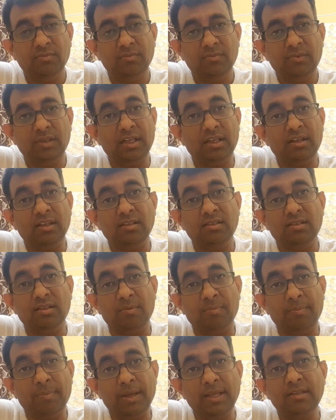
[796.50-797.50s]
That is the
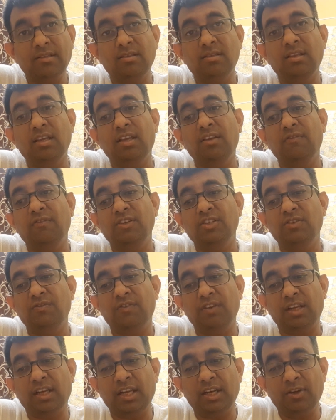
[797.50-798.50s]
best thing which
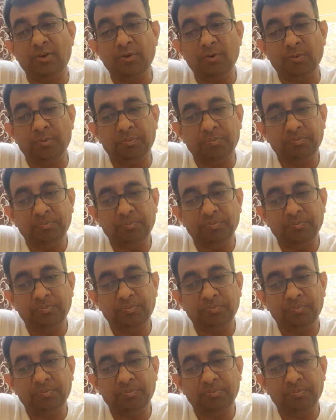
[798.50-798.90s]
we can do.